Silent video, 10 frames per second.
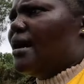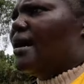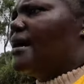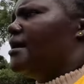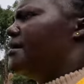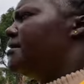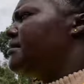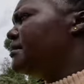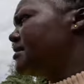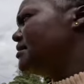
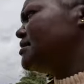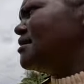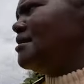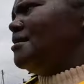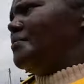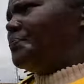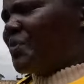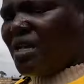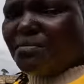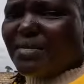
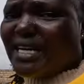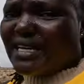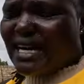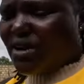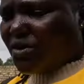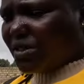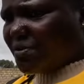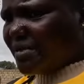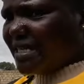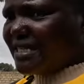my uncle's
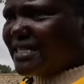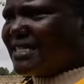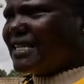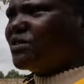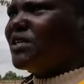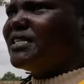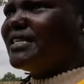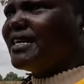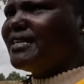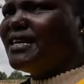place, it's actually
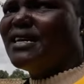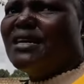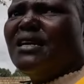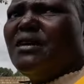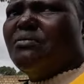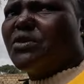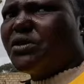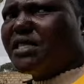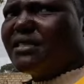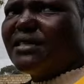Dad,
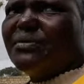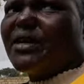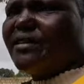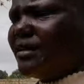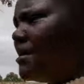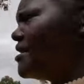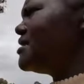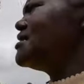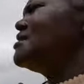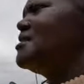because he's the brother
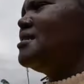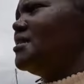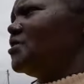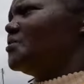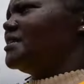to